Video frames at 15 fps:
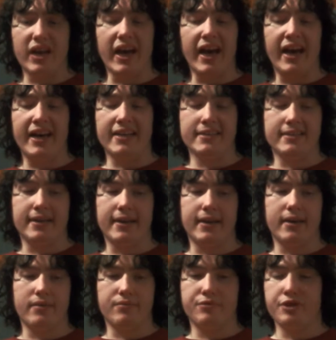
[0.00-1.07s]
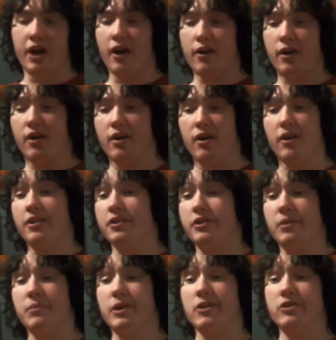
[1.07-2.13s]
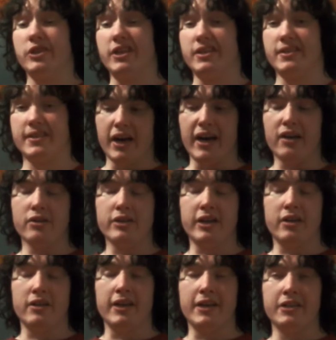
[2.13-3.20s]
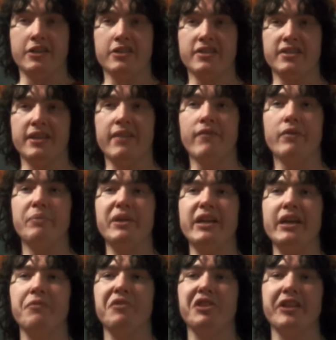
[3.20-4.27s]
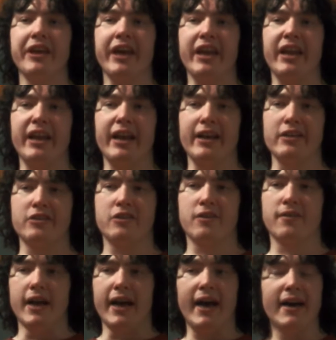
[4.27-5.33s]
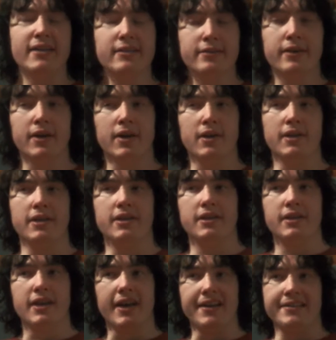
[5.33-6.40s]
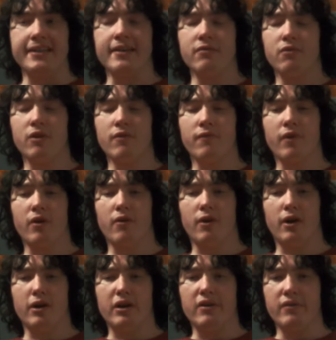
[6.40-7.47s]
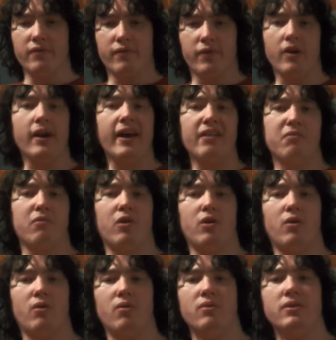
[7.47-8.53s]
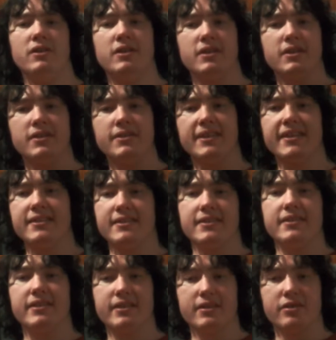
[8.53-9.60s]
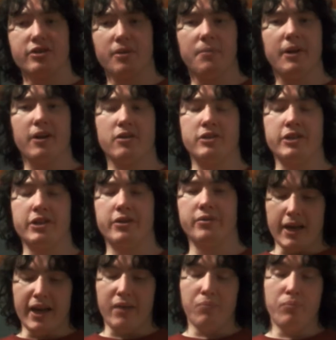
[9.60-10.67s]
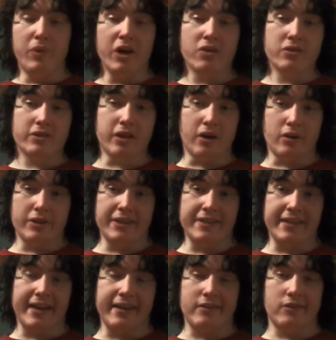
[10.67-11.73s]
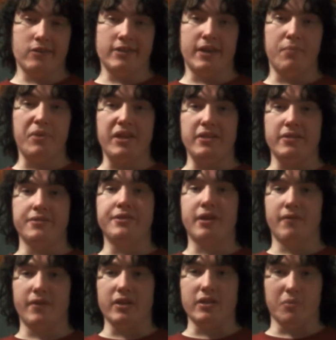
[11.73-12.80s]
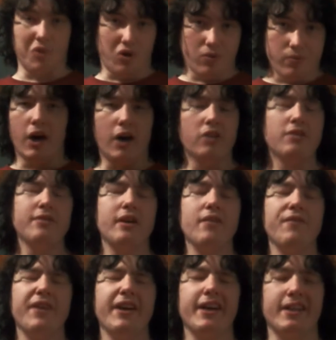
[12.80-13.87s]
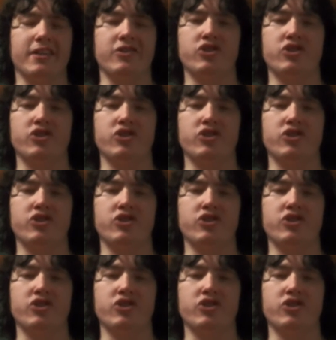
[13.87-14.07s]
as John Connor in Terminator Genisys. I don't know, they've just never been able to get an actor as good as Edward Furlong for that role since Terminator 2. And most all these actors have been serviceable. Also, I think it's